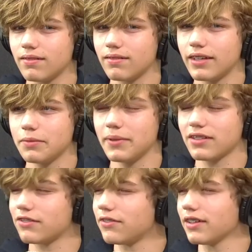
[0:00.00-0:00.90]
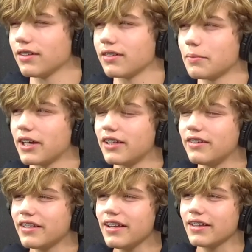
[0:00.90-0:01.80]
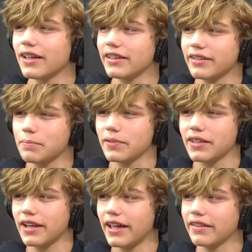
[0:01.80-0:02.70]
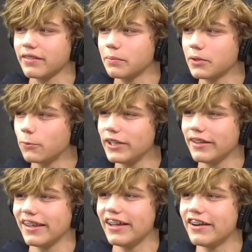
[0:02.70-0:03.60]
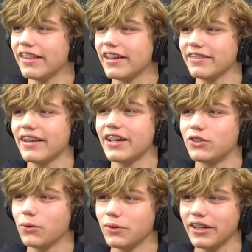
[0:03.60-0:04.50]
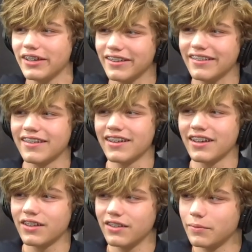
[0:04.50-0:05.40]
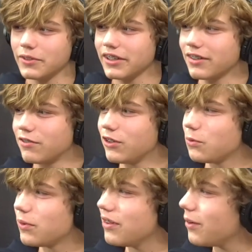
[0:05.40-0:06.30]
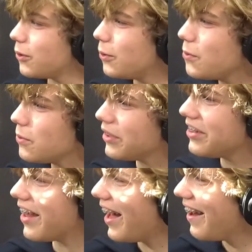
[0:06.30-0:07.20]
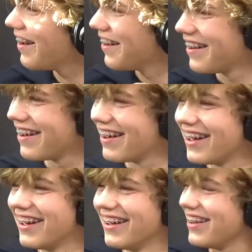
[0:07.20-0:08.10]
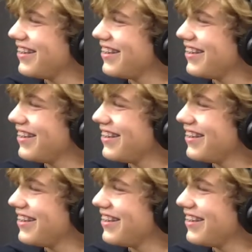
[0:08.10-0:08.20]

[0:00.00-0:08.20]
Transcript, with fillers: has mixed feelings about it. He said he likes mm. it, but then I asked him a week later, and they said I don't like it. So I'm really confused. With, who was Someone that? Someone just